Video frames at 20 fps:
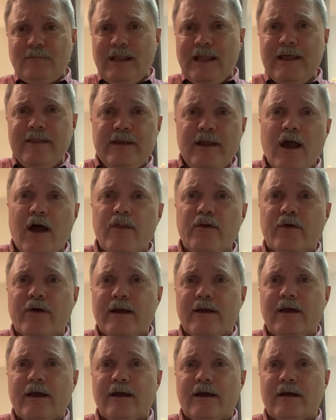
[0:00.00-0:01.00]
And the
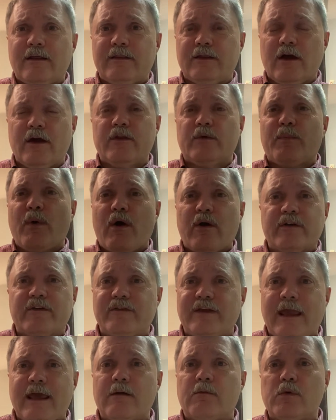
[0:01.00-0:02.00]
other parts
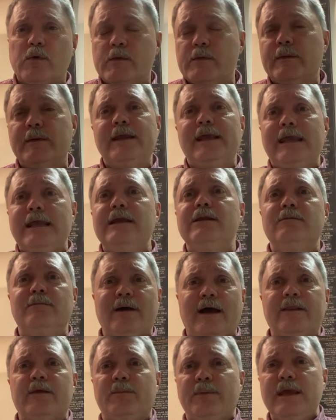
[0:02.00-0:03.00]
of the animal would be eaten
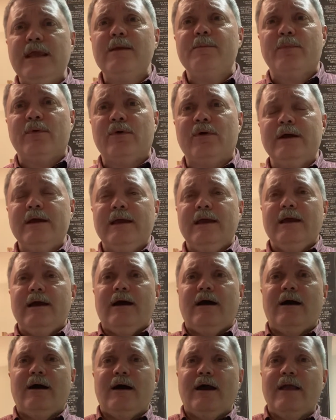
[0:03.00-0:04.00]
by the people.
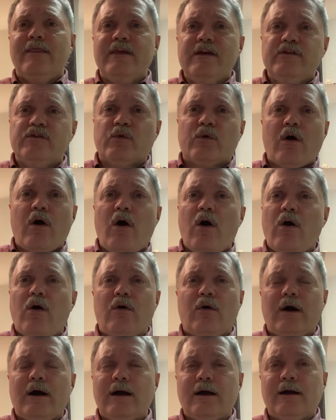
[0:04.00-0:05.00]
And these were
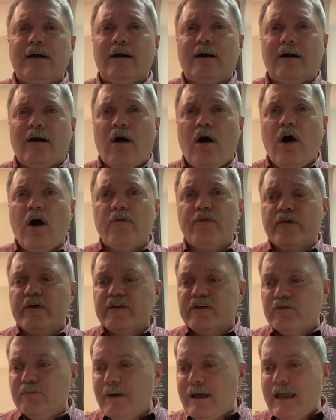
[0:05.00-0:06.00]
all
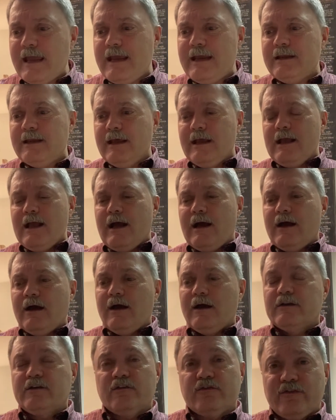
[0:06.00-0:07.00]
offerings made
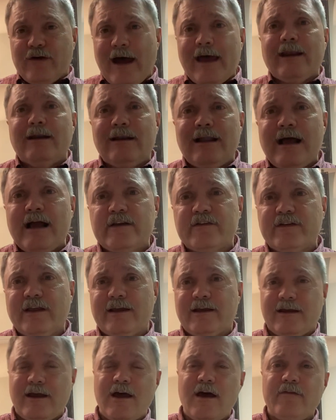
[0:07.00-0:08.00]
to finalize
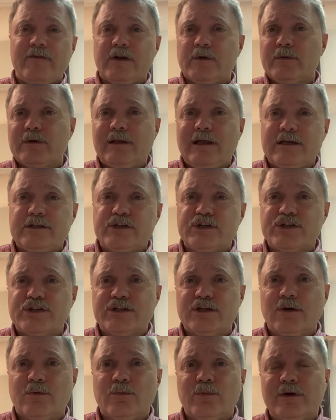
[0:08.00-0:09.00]
that covenant
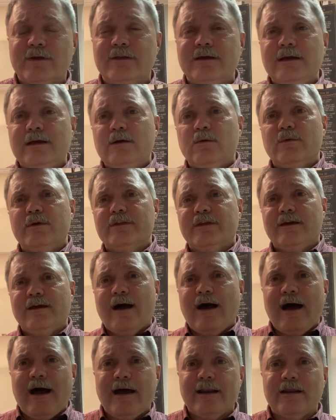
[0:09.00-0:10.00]
relationship with
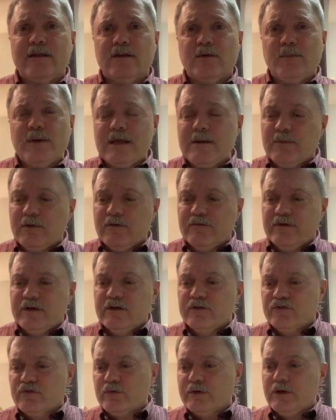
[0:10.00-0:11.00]
God and the people of
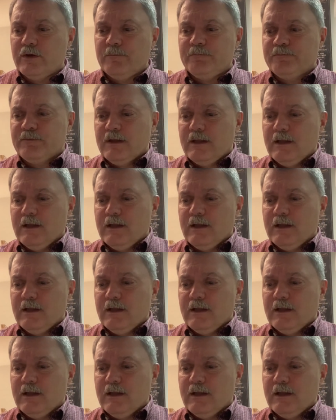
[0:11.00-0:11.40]
Israel.